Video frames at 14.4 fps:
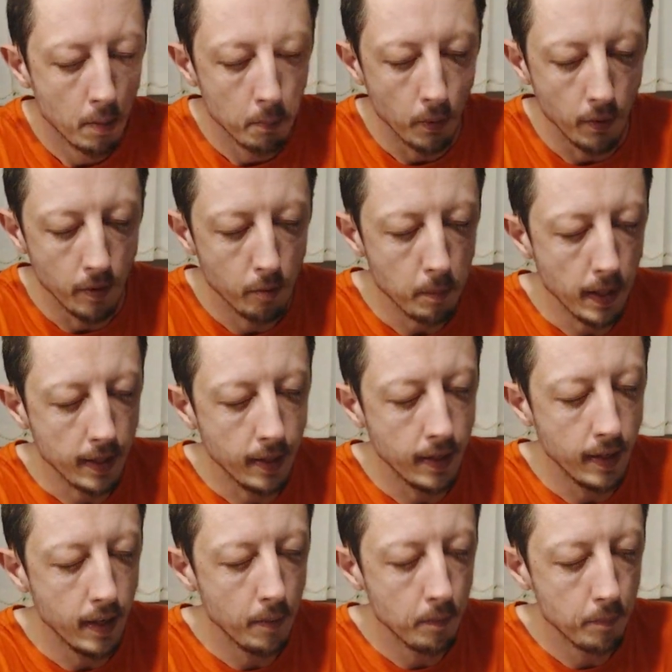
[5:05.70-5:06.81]
Put this back in
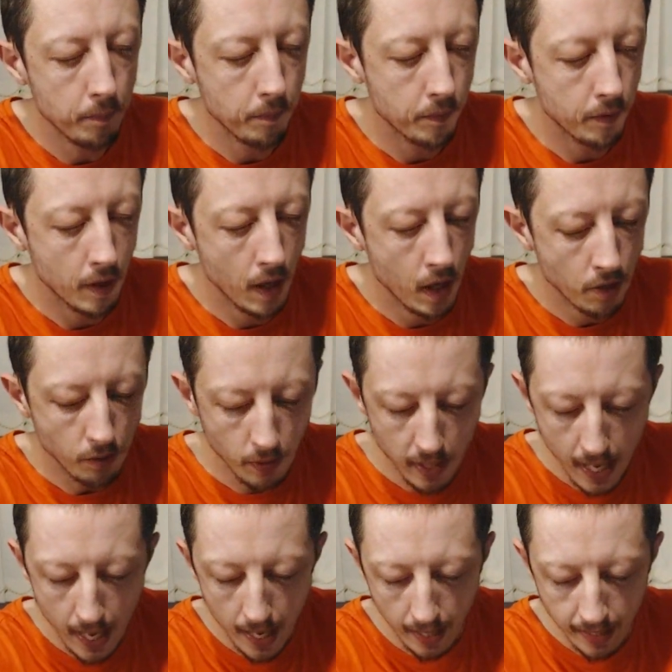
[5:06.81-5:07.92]
there. So
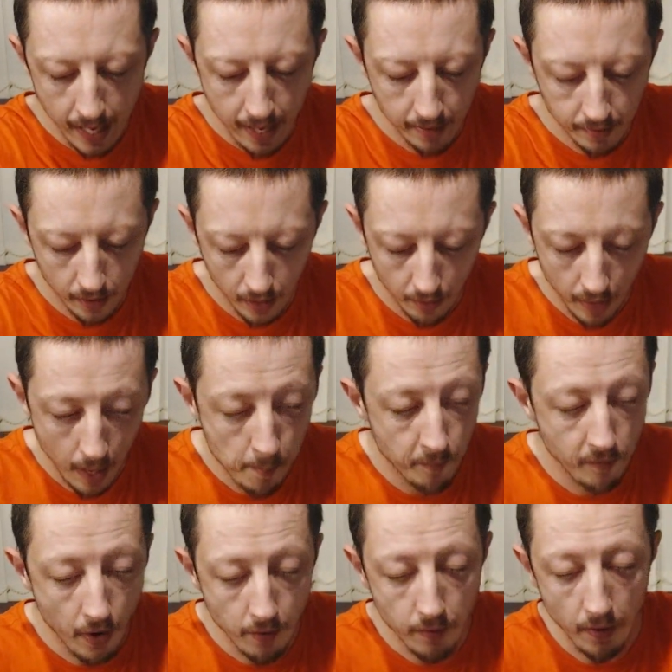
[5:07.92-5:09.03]
yeah, again, I'm
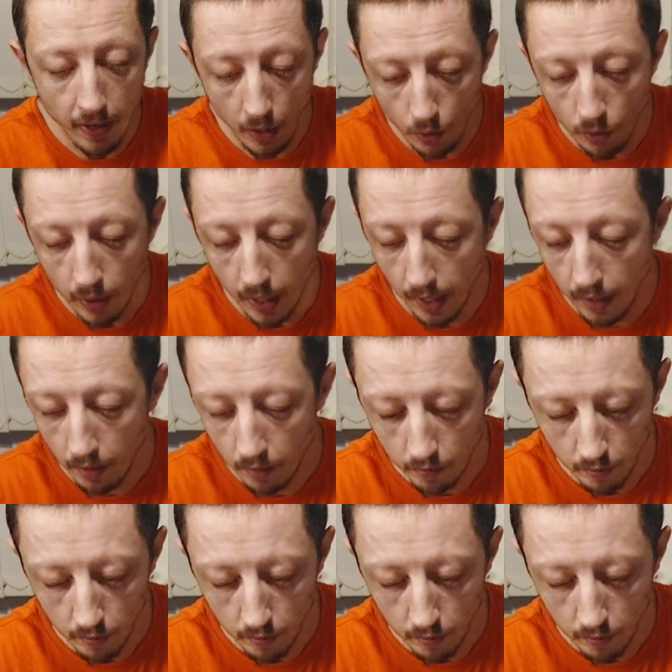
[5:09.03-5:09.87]
very, very lucky.